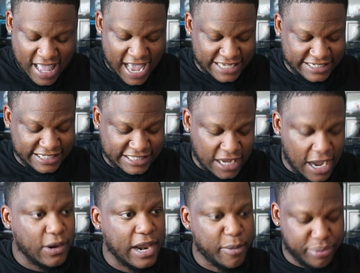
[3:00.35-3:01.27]
I just
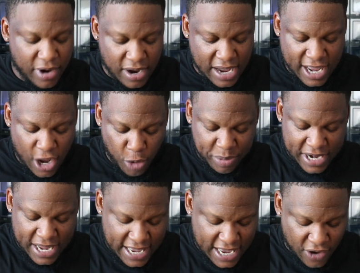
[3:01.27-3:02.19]
saw, I was like, bro, I ain't
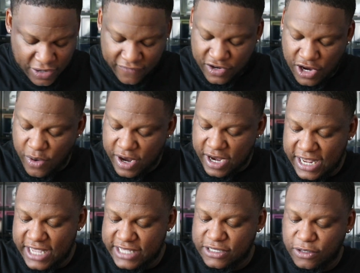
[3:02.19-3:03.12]
opened that yet. I don't even know
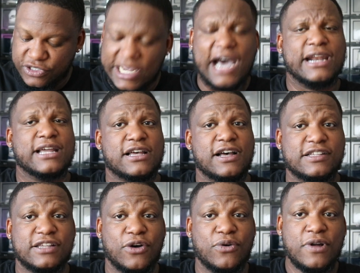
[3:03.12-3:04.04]
is. So shout out to
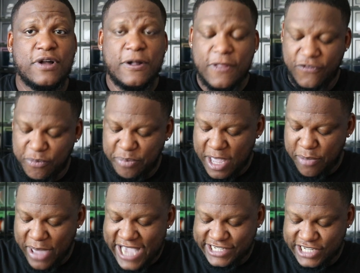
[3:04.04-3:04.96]
Cuzzo for being
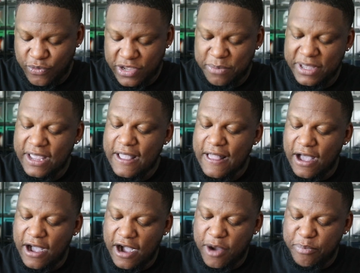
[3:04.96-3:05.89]
patient with me.
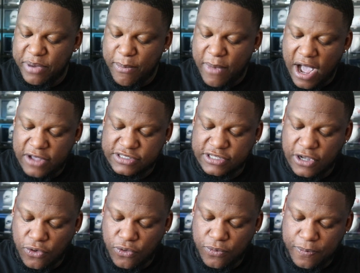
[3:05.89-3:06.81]
Um, but I'm
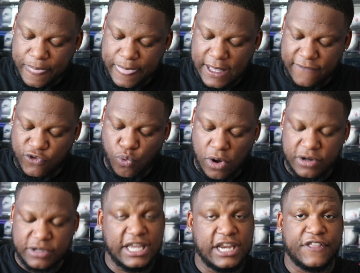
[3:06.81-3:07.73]
also if you
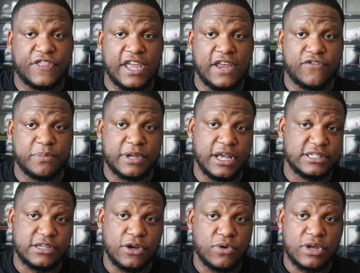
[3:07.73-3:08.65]
want anything from
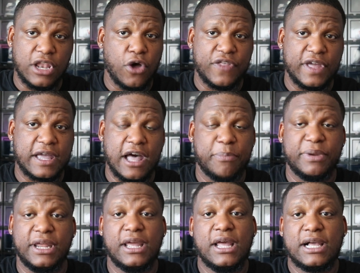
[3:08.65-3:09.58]
Cuzzo Clothing
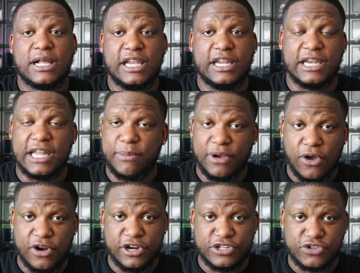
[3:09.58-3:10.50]
Company, click the link
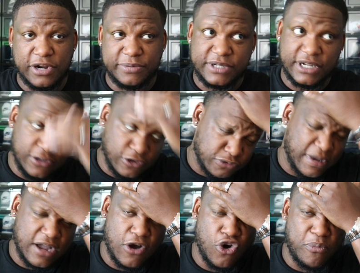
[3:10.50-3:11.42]
below in the description and use
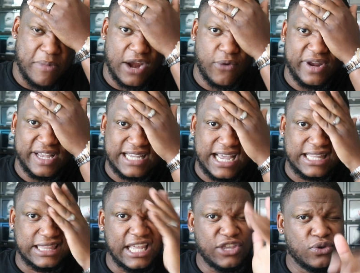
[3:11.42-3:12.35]
my code MikeRich. I
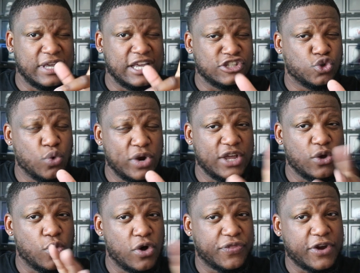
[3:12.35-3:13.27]
think you get 20
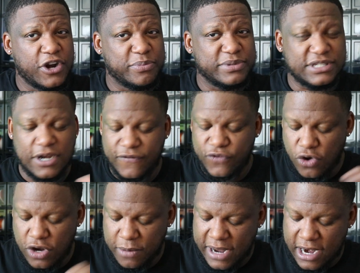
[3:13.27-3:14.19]
or 30% off your
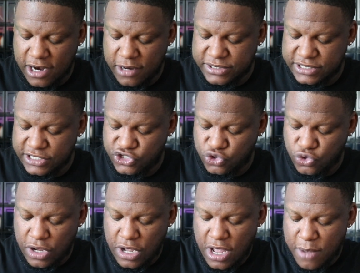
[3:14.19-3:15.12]
order. I'm not 100%
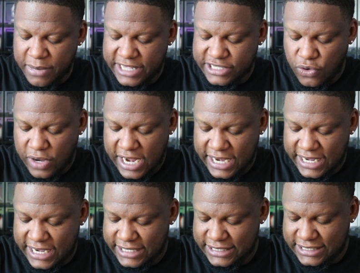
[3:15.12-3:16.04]
sure. But let's go ahead
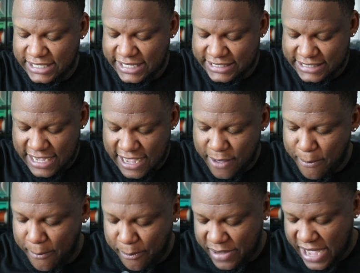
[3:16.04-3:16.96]
and get into this
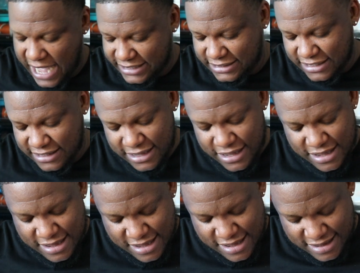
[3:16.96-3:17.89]

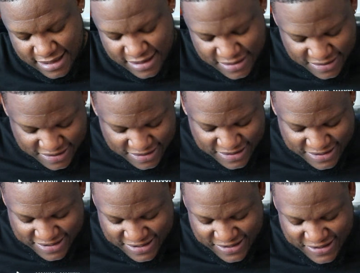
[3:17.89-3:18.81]
unboxing.
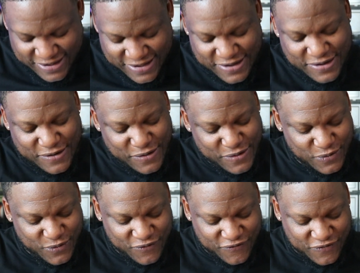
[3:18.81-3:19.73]

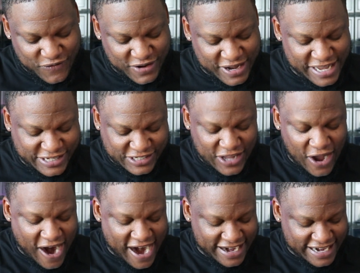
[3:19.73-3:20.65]
Ooh, good
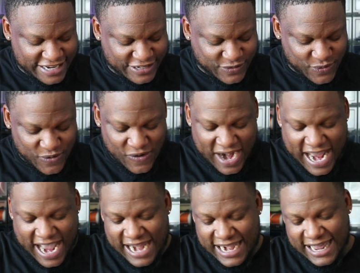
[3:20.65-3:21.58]
start. It's
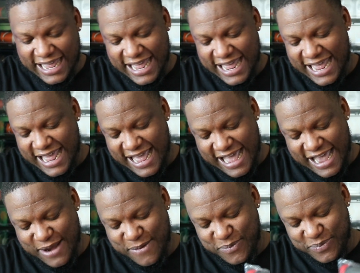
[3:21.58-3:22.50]
red
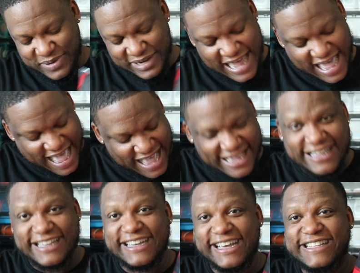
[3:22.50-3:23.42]
and black.
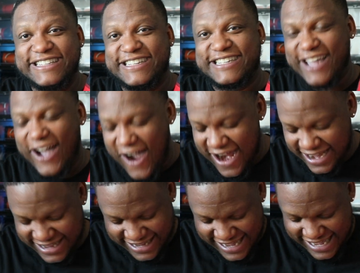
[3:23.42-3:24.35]
Good
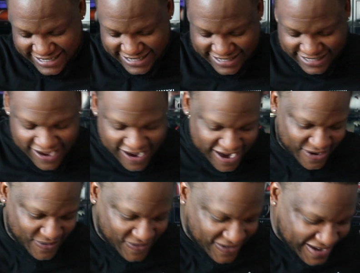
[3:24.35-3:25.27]
start. Good
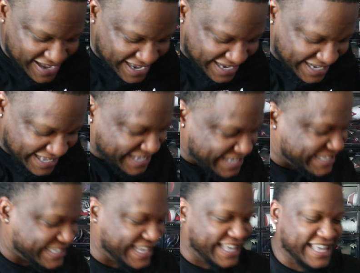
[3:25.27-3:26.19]
start. What
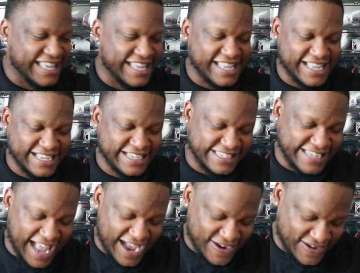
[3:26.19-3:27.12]
this is,
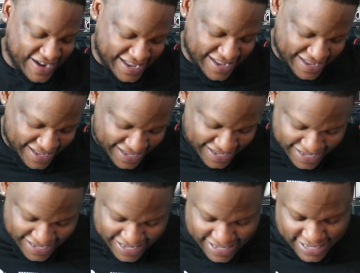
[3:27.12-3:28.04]
shorty.
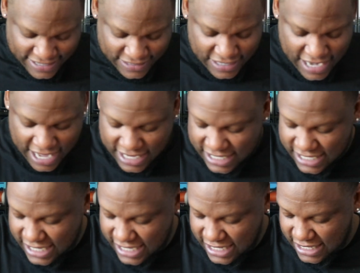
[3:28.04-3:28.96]
Look like a
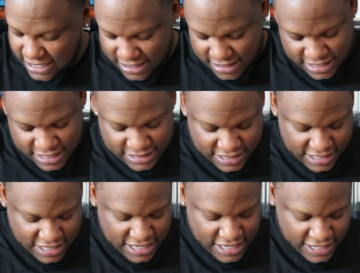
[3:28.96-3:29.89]
hoodie. Is it a
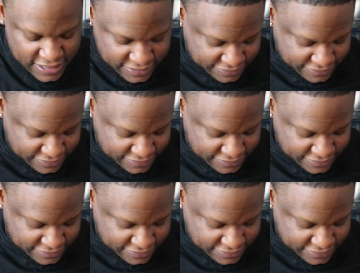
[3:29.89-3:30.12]
hoodie?